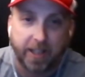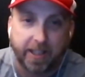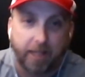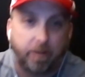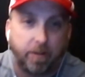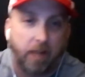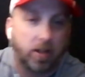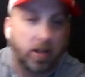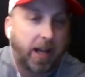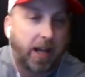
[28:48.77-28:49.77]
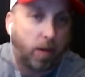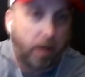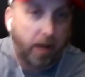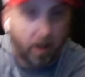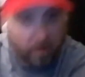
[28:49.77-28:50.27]
that favorite
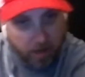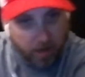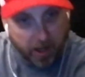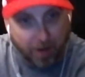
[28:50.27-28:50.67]
cowbell, right?